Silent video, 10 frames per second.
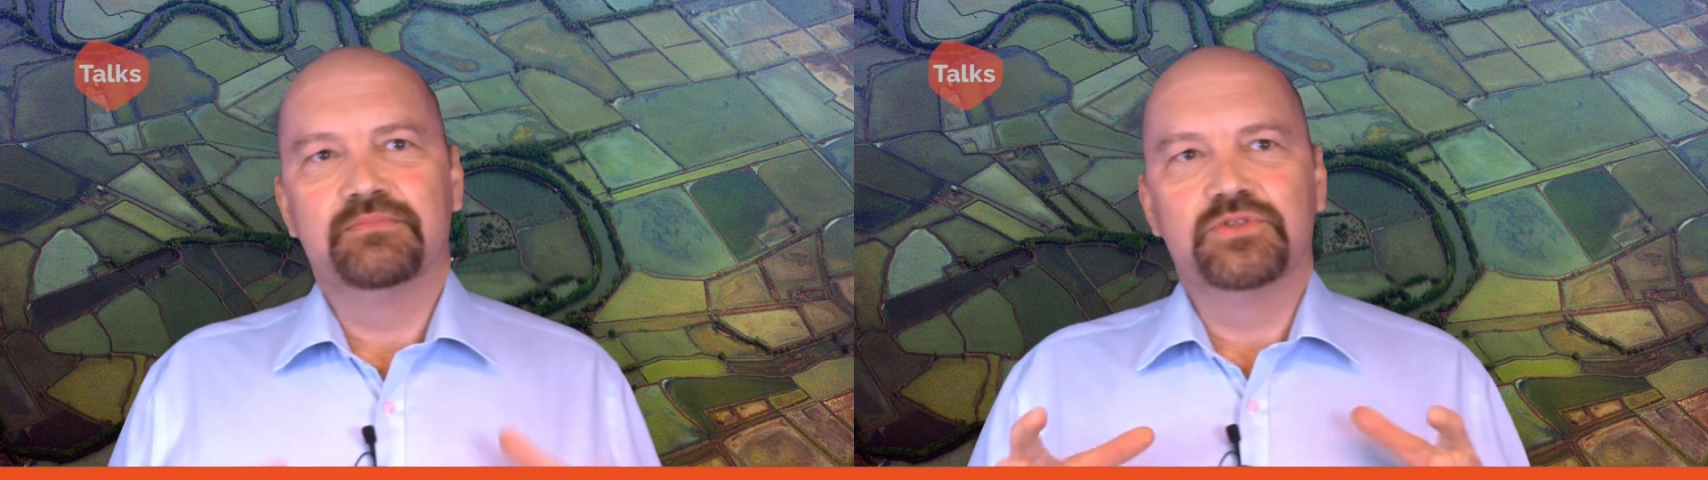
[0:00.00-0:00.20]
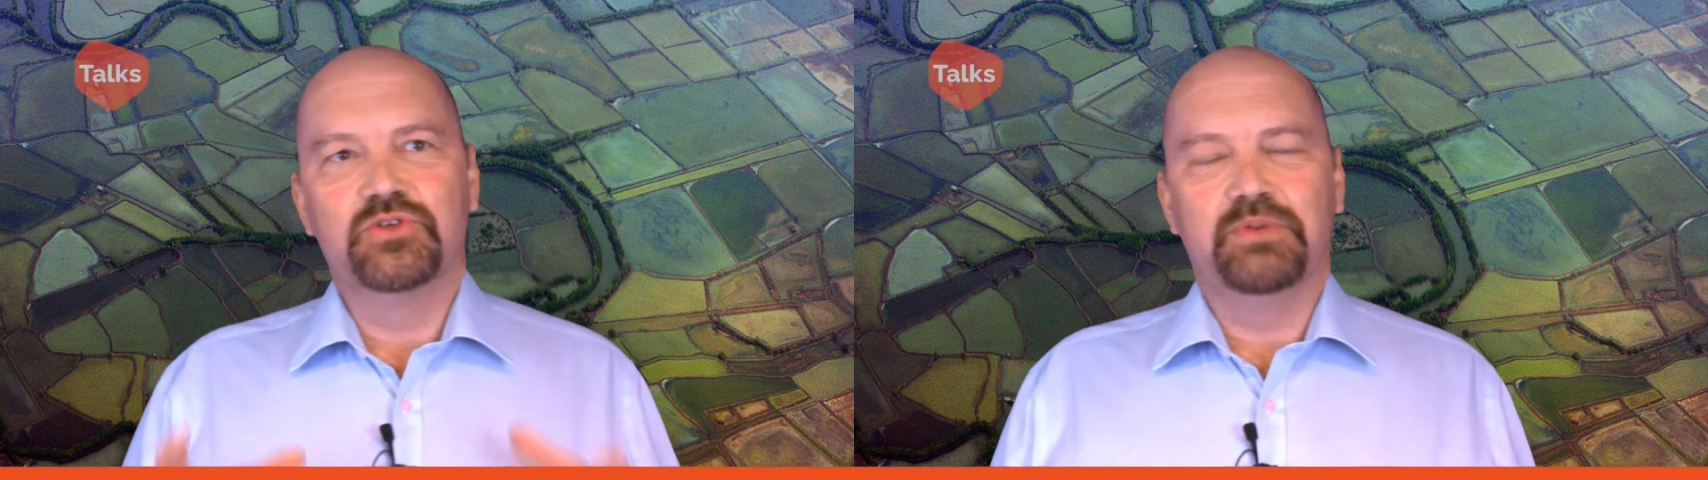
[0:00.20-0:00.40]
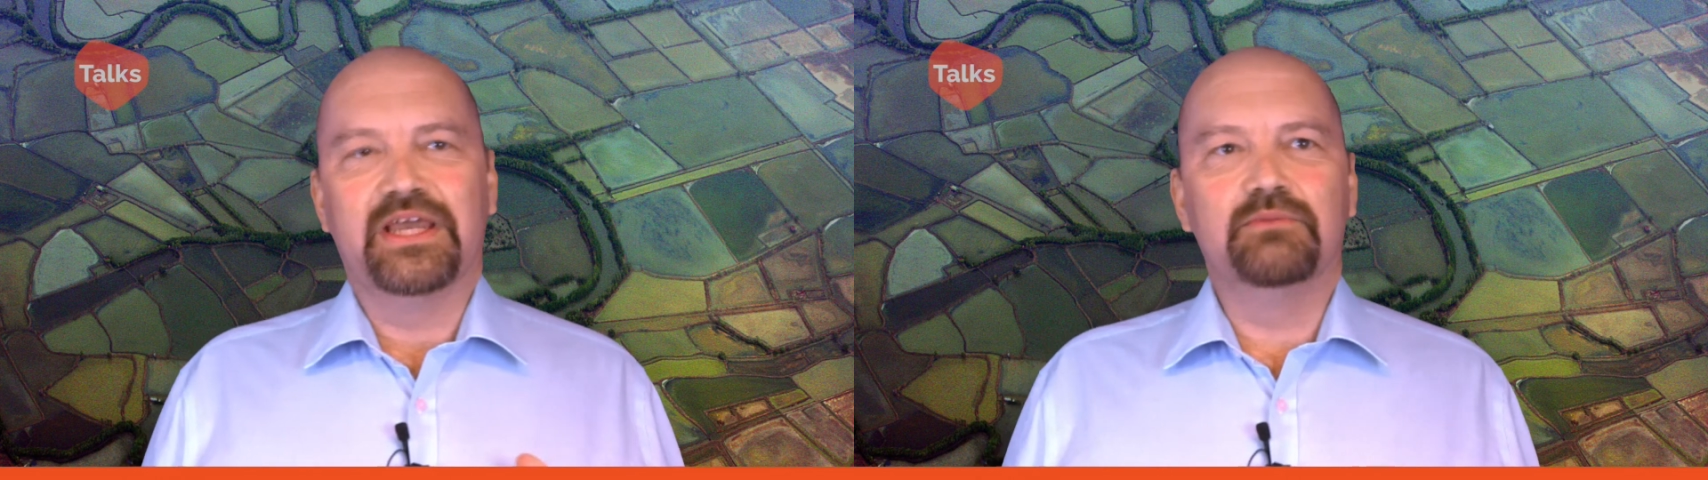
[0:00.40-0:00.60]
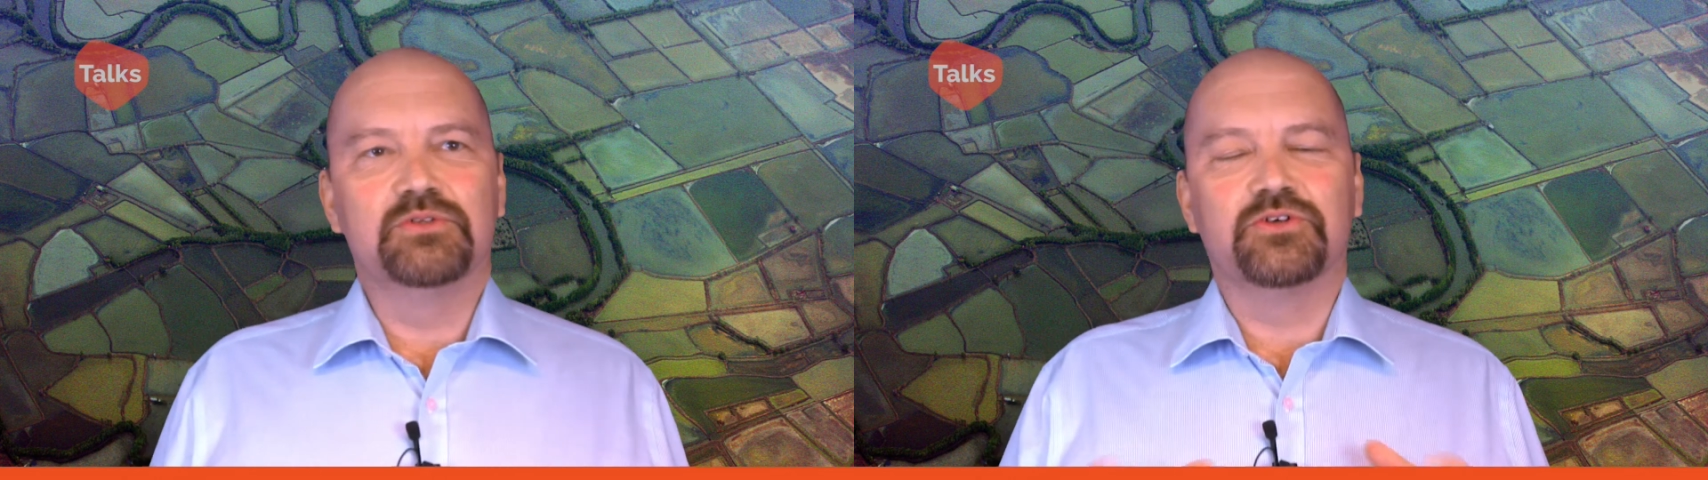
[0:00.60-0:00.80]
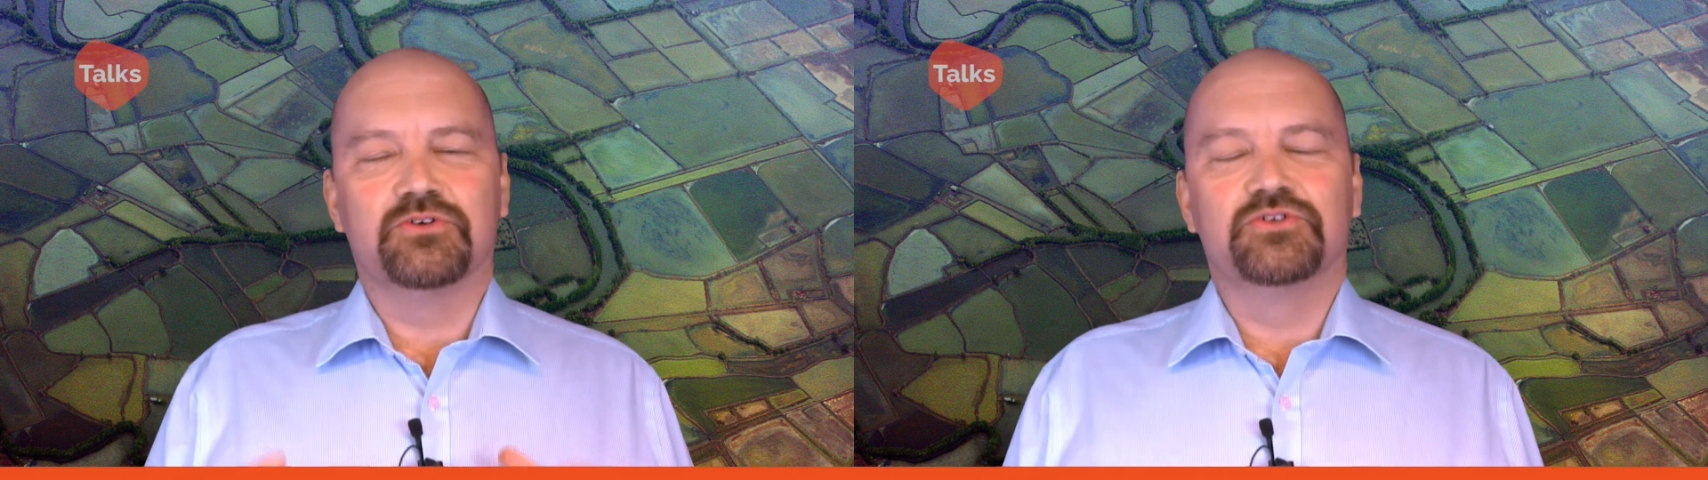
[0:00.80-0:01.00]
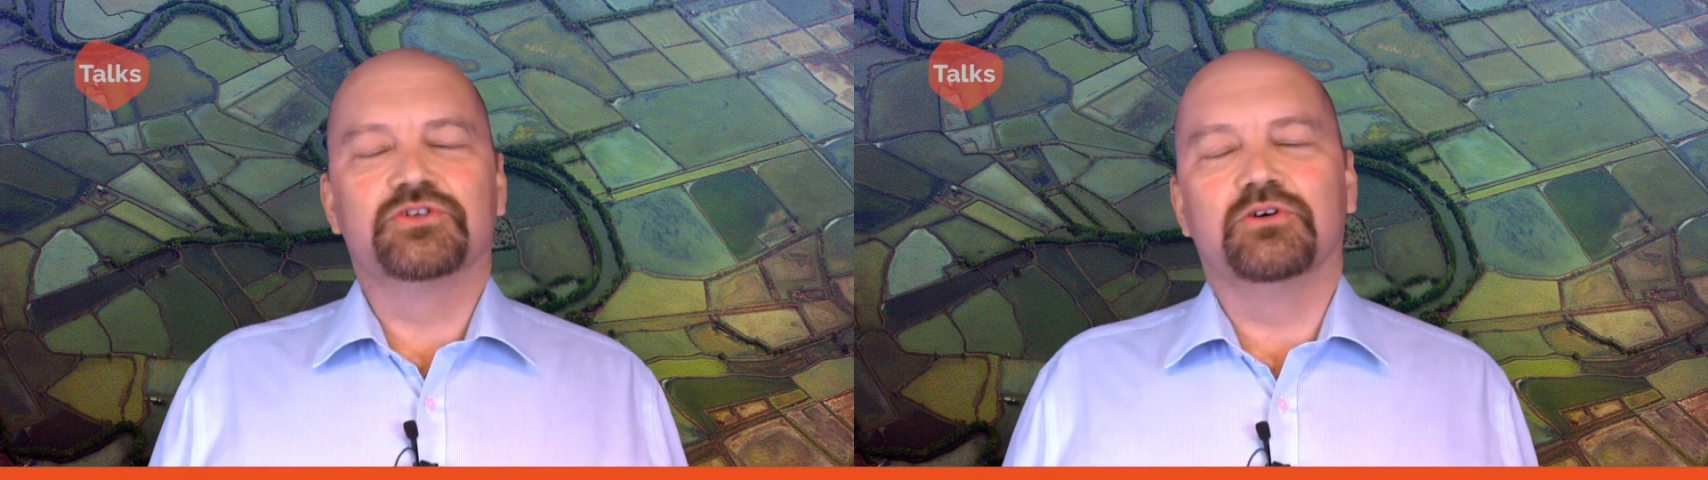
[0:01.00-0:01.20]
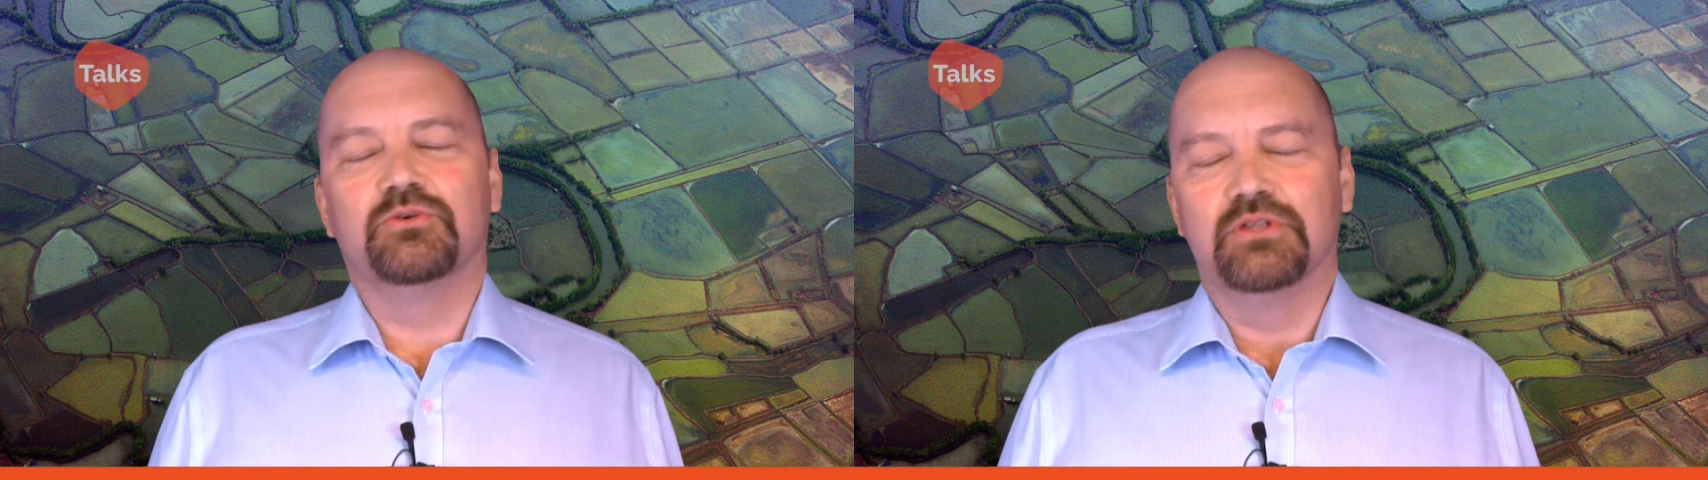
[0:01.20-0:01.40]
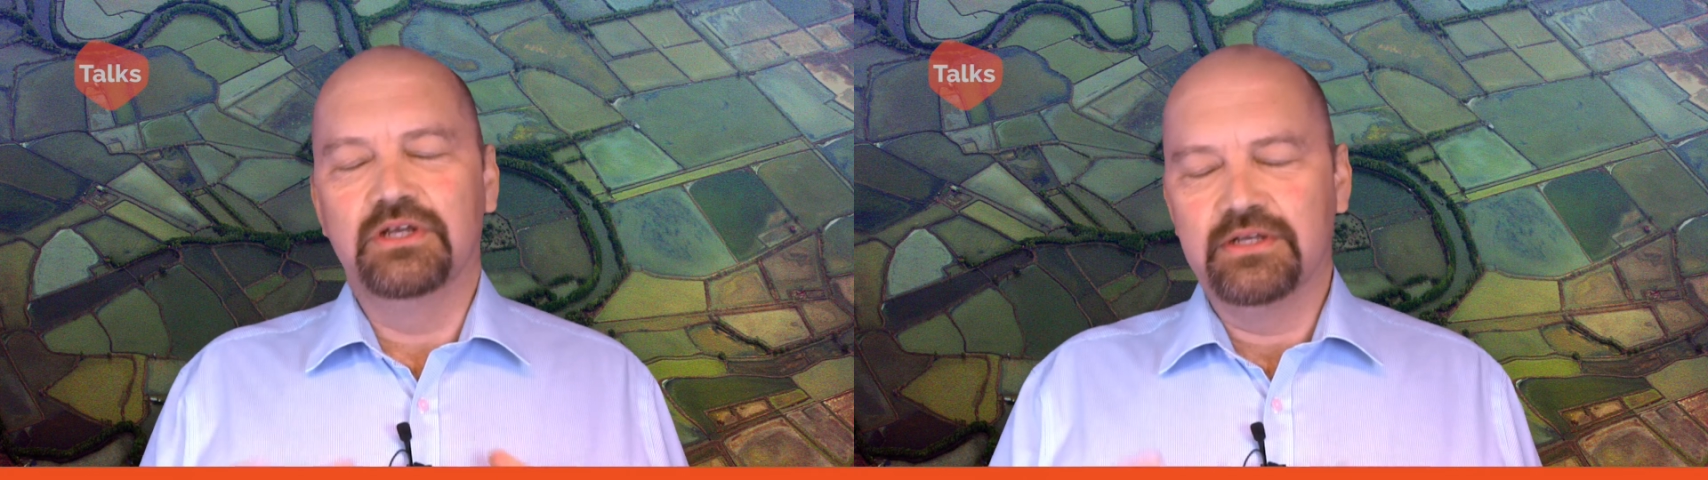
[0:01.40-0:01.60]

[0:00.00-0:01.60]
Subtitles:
to be able to control